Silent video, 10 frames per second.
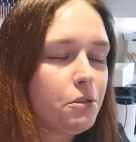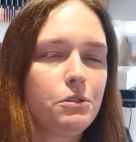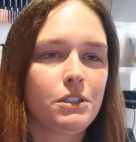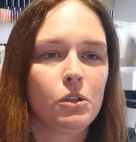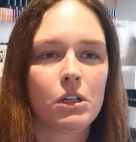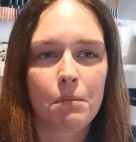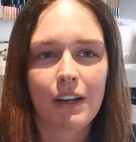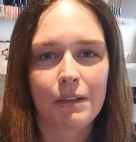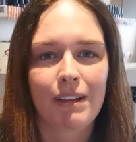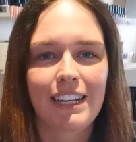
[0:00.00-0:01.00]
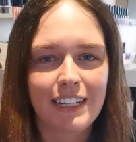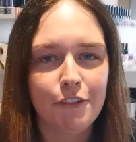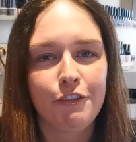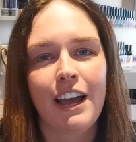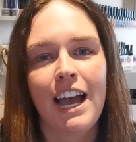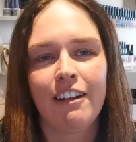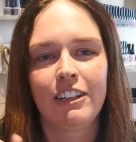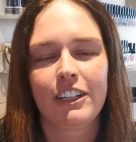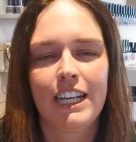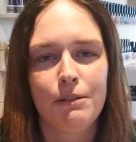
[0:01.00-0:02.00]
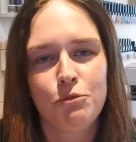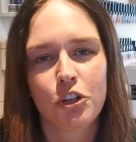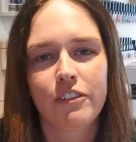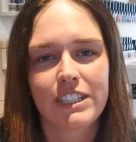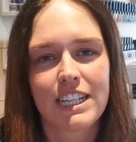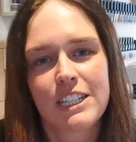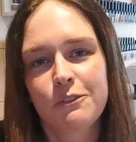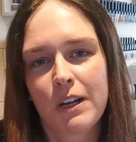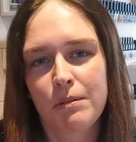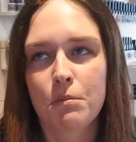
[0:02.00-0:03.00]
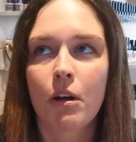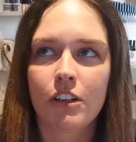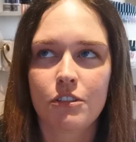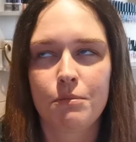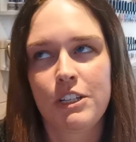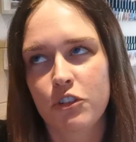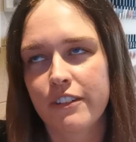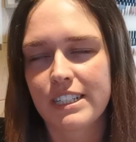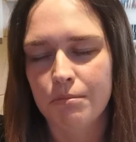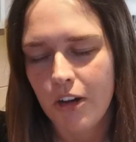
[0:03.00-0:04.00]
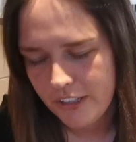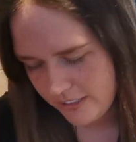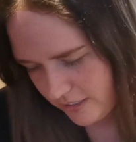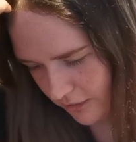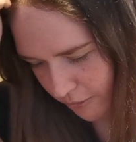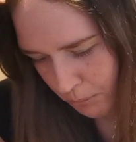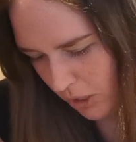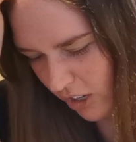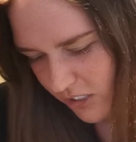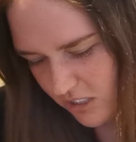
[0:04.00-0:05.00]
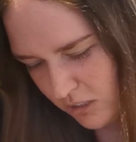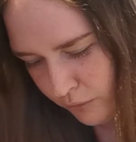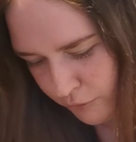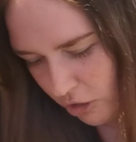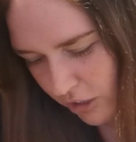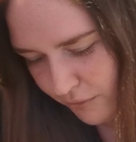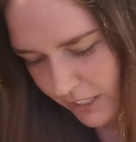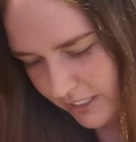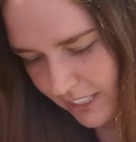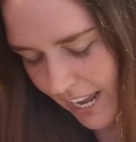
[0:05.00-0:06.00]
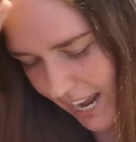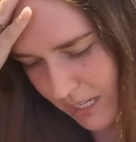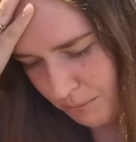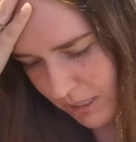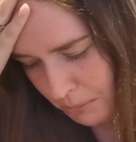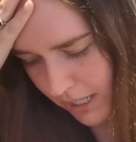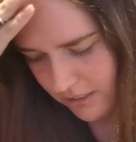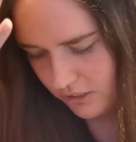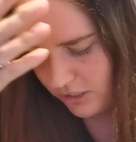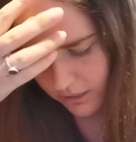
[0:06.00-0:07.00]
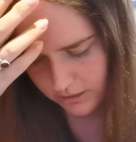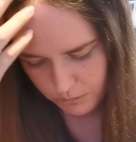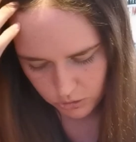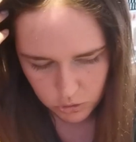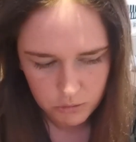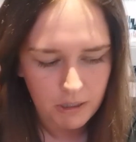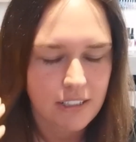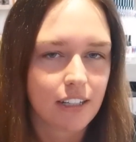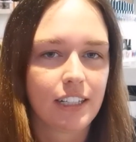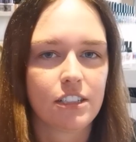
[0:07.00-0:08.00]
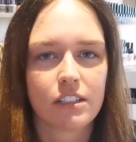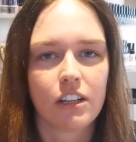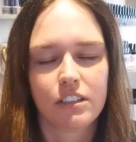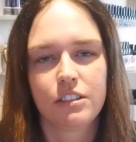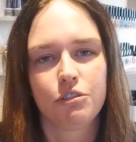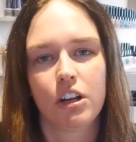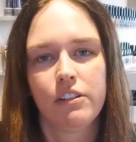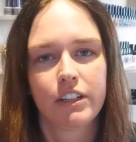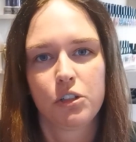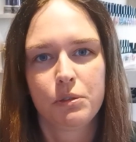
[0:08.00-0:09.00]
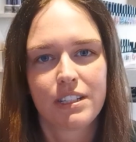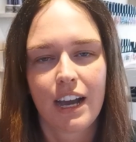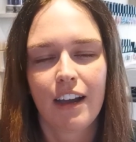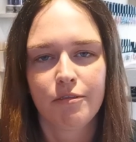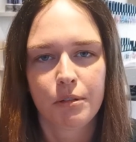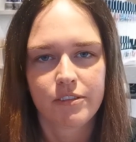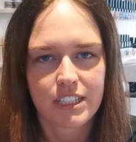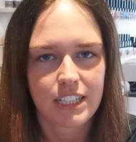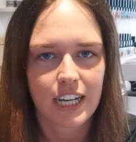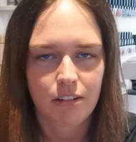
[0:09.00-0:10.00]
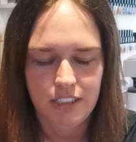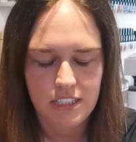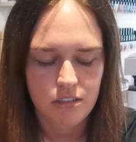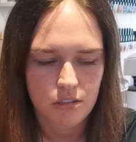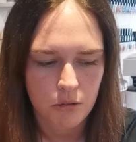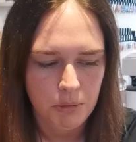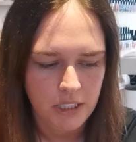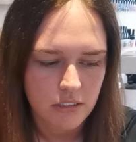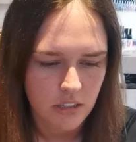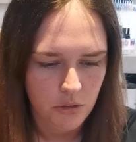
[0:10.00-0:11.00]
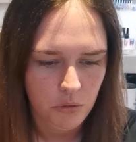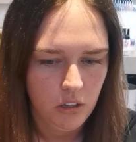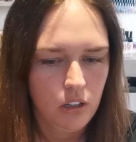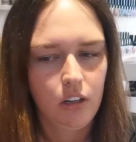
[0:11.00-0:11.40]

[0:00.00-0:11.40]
always talk about like making it fair and like him driving to his family, me driving to mine and stuff, but I just love driving and I hate being a passenger, so I automatically just like to drive and I always have. But obviously now I need to stop being so